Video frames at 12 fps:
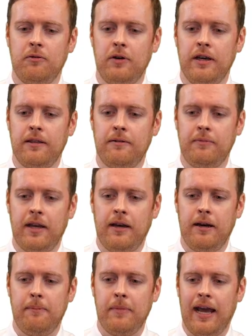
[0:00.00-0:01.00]
with
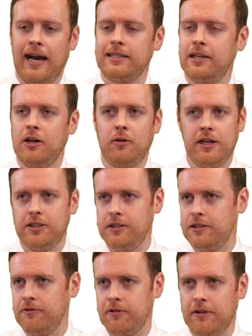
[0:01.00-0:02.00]
asking
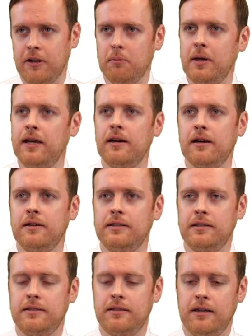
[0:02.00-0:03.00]
questions in front of their
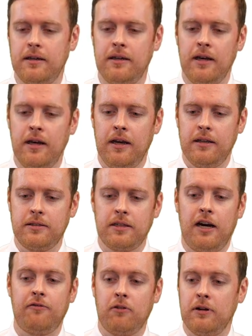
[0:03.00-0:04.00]
peers, is the
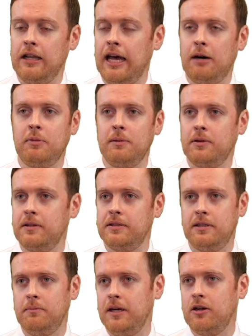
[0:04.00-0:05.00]
software will allow people to
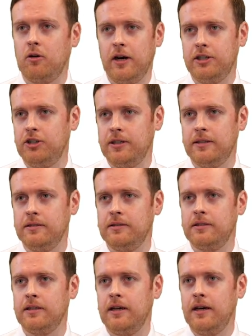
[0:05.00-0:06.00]
submit
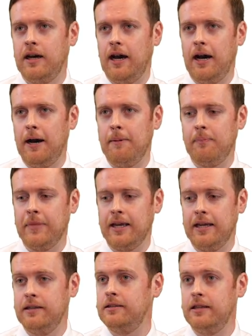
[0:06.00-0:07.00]
questions
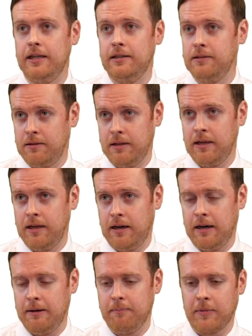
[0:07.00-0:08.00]
in
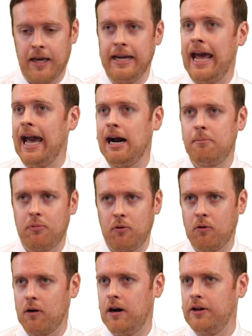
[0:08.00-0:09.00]
an app
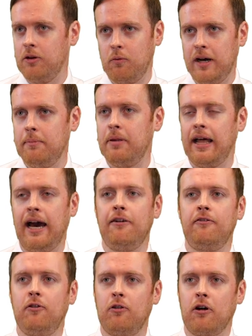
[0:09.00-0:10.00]
or on the web
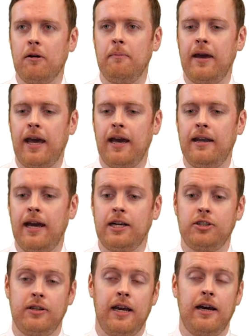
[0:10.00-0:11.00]
platform, and
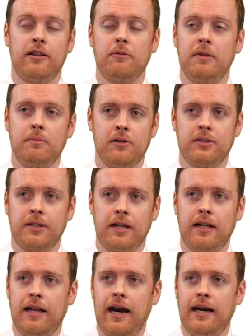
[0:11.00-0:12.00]
actually other members of the
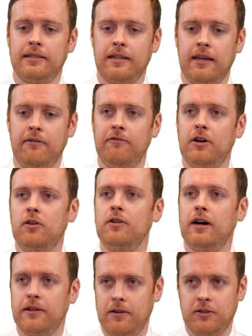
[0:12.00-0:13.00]
class can vote
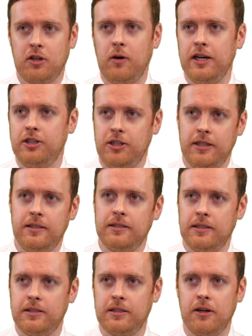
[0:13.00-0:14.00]
on those questions.
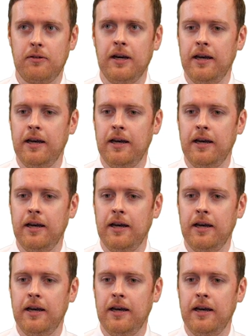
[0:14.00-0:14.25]
And so